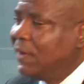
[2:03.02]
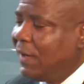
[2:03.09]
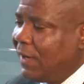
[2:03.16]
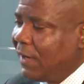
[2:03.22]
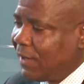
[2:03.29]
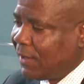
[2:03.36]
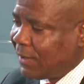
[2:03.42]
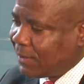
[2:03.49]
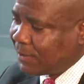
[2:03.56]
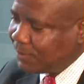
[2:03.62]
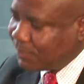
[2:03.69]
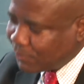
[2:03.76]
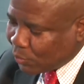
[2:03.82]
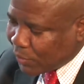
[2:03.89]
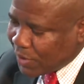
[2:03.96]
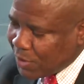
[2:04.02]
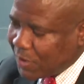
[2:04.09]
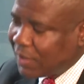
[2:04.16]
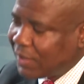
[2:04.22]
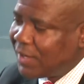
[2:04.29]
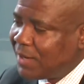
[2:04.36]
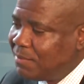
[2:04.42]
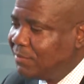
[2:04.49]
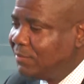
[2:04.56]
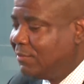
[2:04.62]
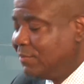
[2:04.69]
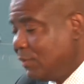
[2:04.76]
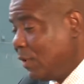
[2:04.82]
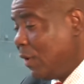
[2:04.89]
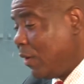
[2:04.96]
uh, when you come
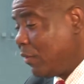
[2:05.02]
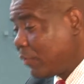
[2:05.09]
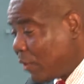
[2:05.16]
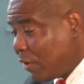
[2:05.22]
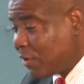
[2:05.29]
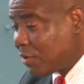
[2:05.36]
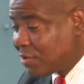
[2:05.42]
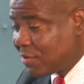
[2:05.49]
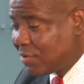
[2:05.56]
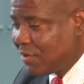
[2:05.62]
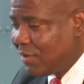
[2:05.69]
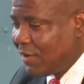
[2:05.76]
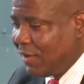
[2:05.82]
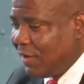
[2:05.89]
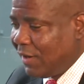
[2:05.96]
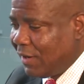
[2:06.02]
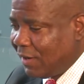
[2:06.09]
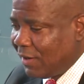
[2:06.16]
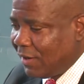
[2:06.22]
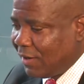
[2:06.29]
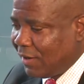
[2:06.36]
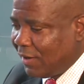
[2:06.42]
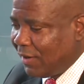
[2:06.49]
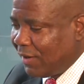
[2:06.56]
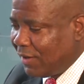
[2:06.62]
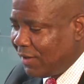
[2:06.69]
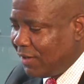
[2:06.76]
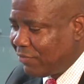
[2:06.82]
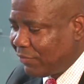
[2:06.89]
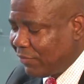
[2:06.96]
of course uh,
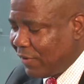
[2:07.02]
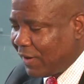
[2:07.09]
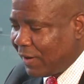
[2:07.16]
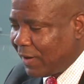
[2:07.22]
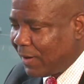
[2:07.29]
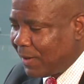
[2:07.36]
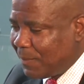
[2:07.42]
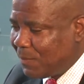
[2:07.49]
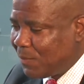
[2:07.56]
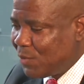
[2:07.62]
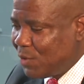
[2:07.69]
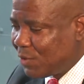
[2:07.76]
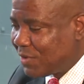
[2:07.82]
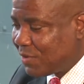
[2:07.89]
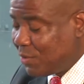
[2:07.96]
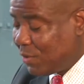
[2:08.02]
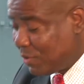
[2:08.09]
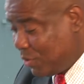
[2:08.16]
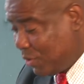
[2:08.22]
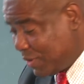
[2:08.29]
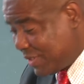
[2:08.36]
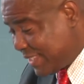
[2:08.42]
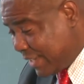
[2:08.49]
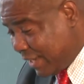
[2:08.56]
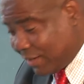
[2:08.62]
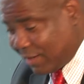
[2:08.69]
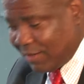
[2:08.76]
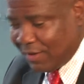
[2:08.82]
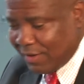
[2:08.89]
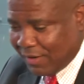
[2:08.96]
if uh, you, you, you're
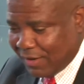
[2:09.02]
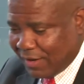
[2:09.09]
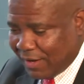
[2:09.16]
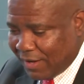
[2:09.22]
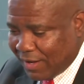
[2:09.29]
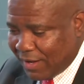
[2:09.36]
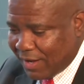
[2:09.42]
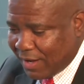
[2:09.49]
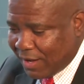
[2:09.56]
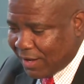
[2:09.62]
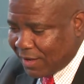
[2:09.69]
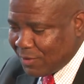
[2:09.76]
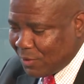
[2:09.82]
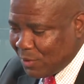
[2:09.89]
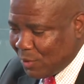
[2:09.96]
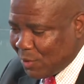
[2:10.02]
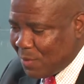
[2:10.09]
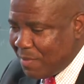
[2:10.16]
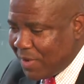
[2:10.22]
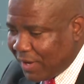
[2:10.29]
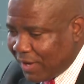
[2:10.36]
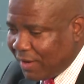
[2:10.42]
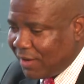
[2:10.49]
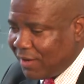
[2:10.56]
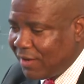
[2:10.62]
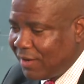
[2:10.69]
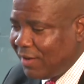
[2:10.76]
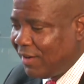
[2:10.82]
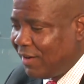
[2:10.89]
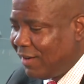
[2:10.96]
sick and you may
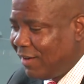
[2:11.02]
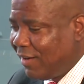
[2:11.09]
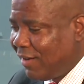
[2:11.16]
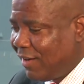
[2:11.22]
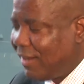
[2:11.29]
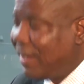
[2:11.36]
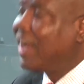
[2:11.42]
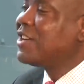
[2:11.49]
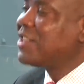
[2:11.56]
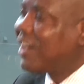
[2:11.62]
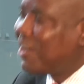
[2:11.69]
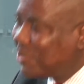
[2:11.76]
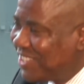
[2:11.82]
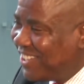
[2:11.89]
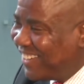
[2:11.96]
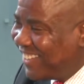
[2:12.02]
uh, lash out